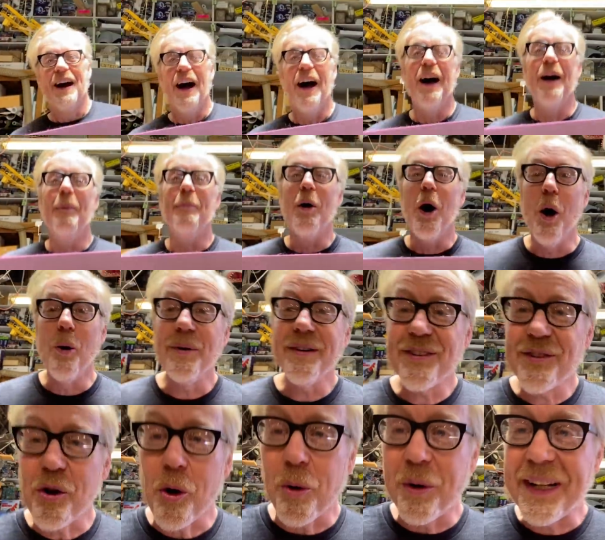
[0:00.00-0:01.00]
Um, Owens
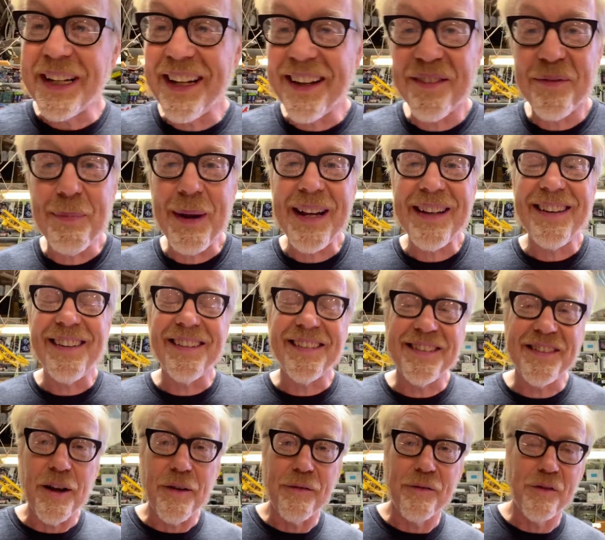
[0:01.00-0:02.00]
Corning has made this
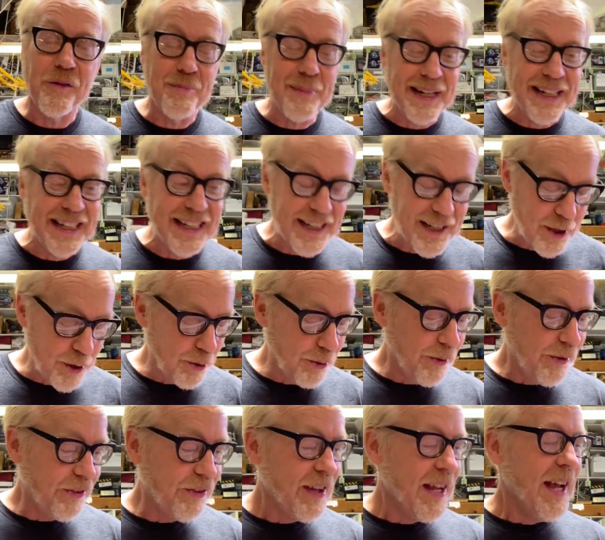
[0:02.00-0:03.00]
stuff for many
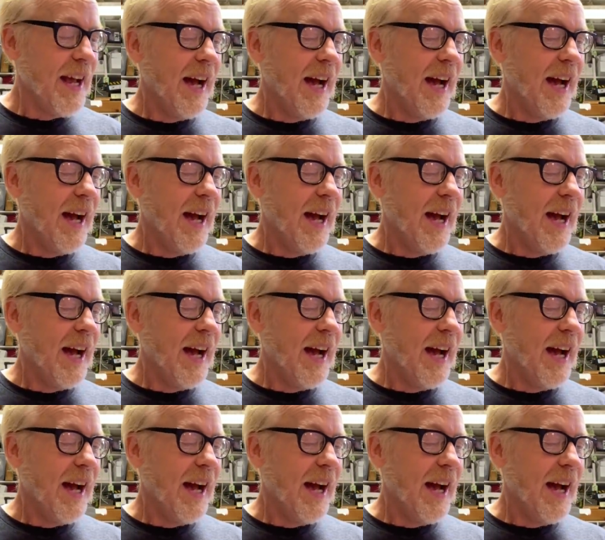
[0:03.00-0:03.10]
years.